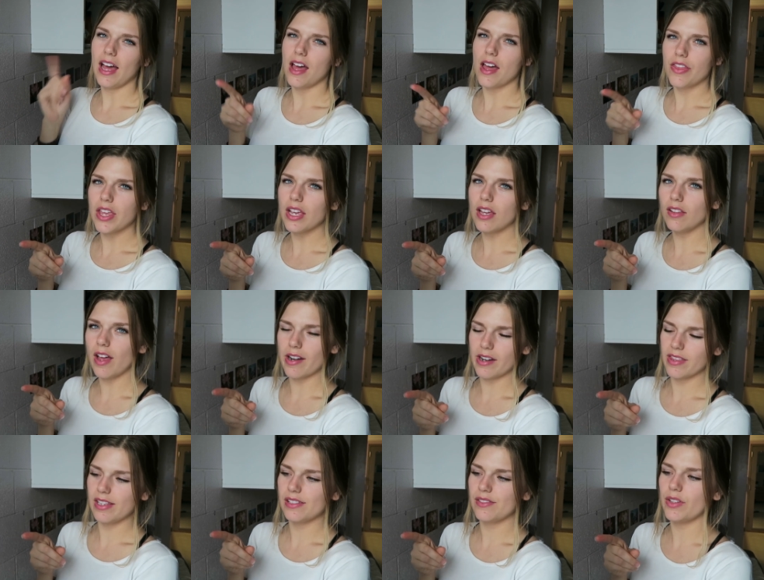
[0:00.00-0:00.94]
I think a
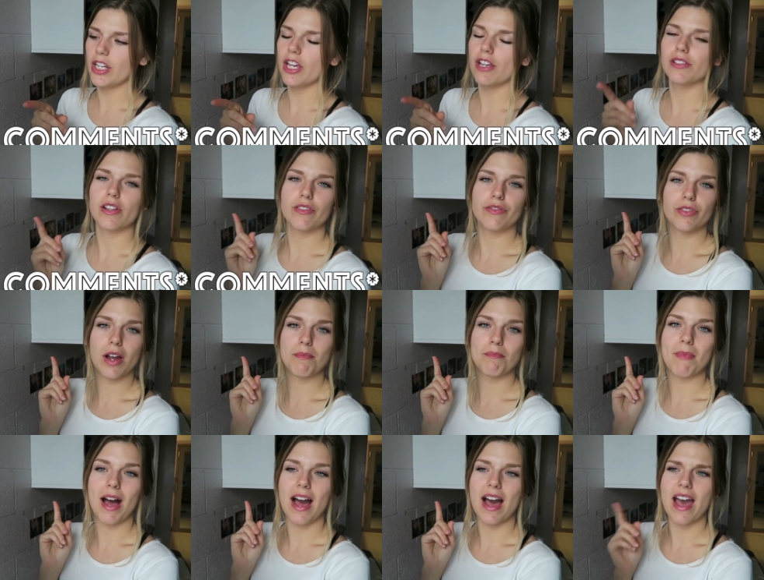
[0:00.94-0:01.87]
lot of these videos are
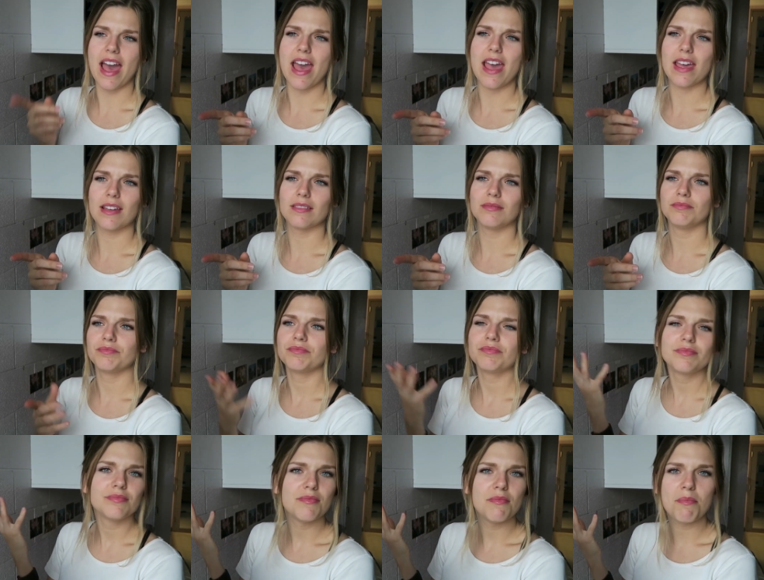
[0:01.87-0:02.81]
from my
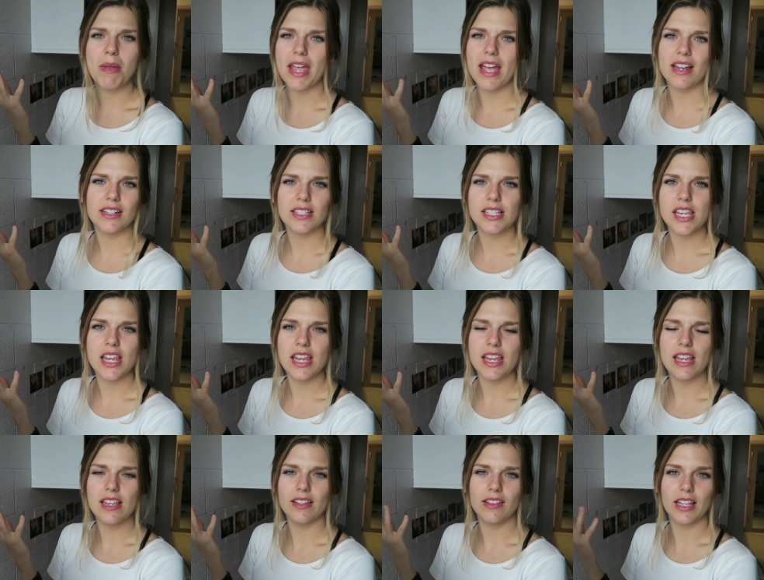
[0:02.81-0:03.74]
band
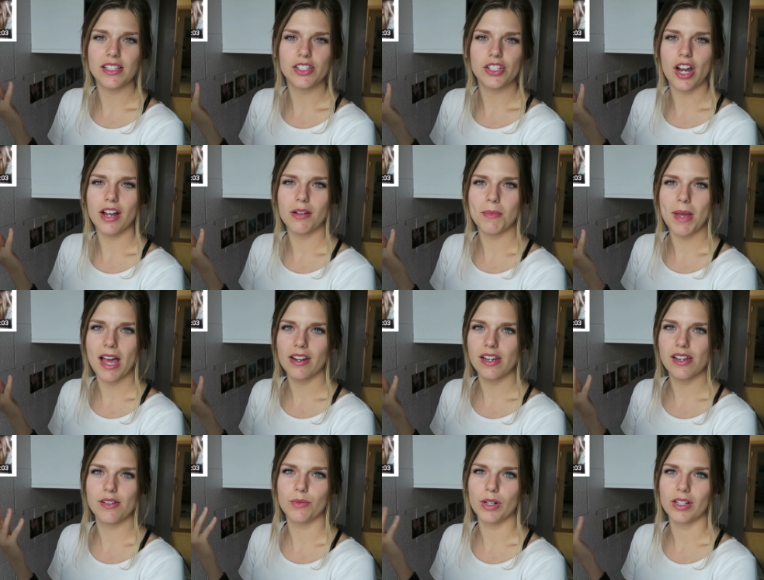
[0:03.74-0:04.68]
tea Let's Talk About
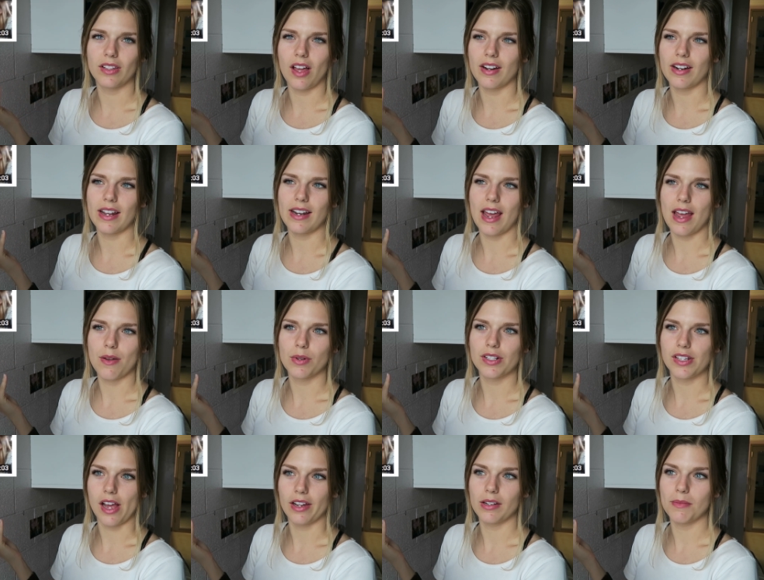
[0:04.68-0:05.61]
It, where Lana and I
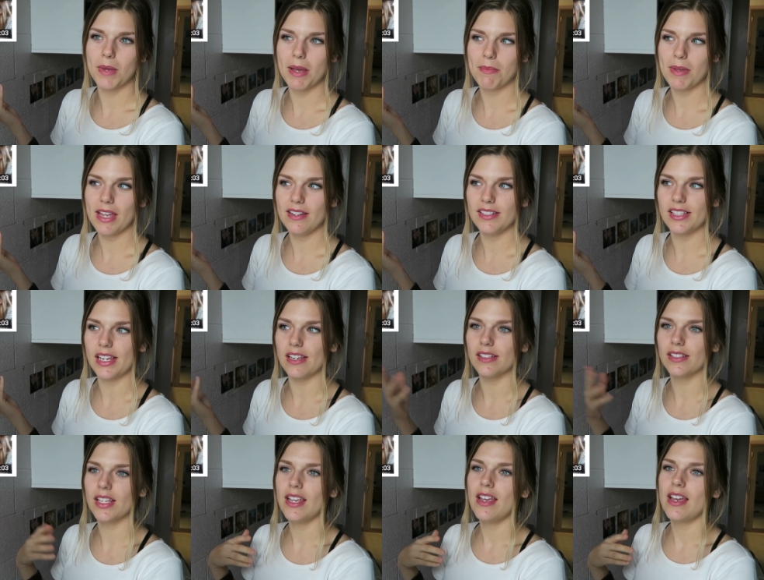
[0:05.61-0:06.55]
were talking about band
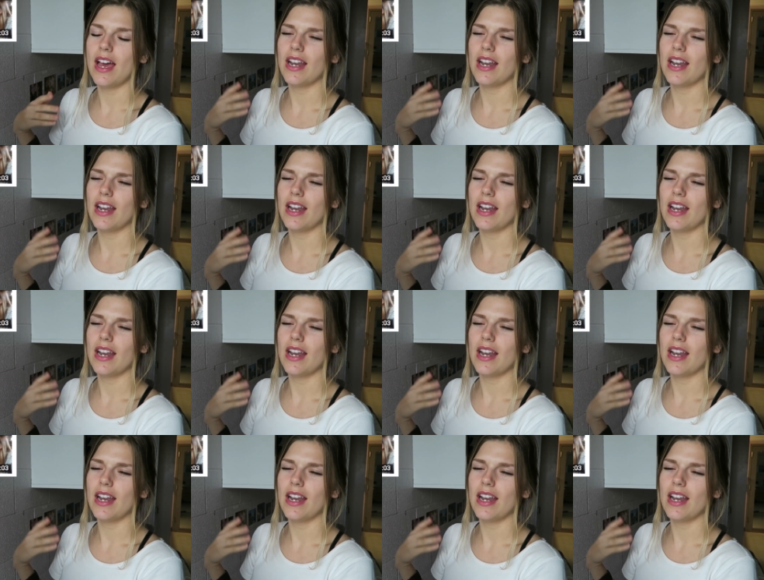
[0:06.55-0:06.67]
tees.